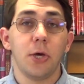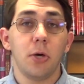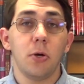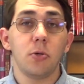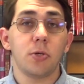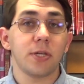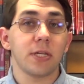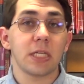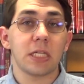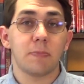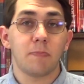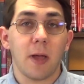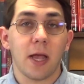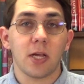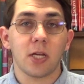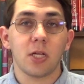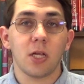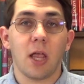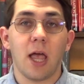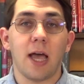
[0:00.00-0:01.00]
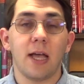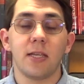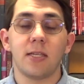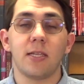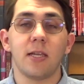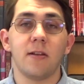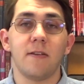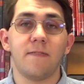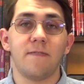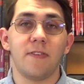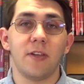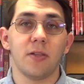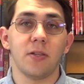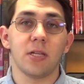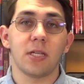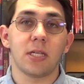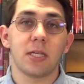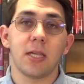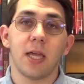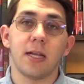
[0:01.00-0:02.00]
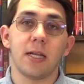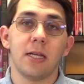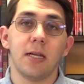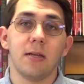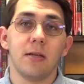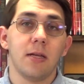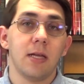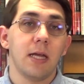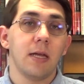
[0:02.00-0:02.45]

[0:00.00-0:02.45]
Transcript: who just specialized in a field of study: